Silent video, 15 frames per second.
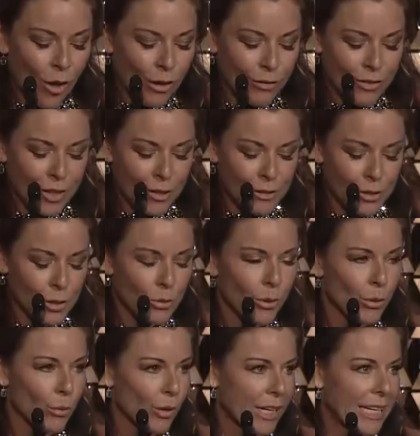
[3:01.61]
all of those who
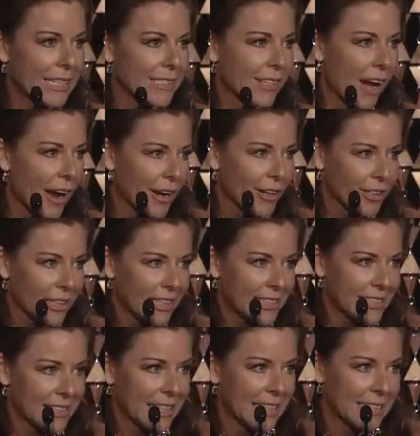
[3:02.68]
are working
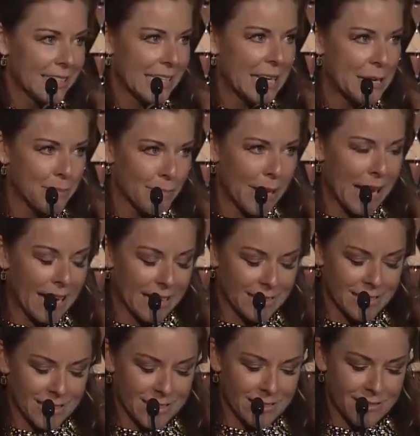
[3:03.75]
tirelessly to
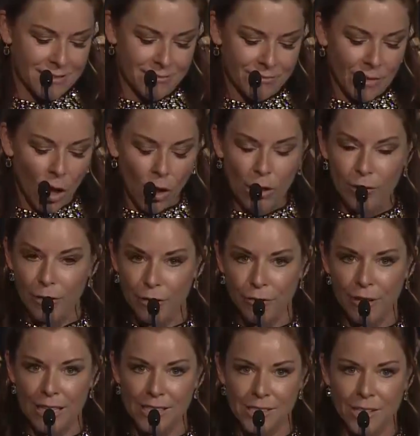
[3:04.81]
impact all of our
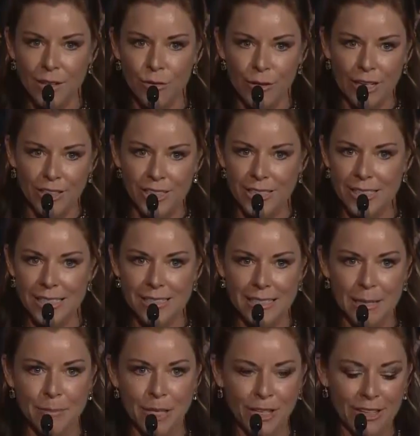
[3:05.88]
friends in the rare disease
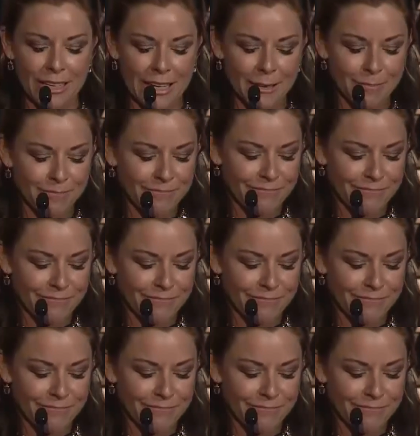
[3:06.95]
community.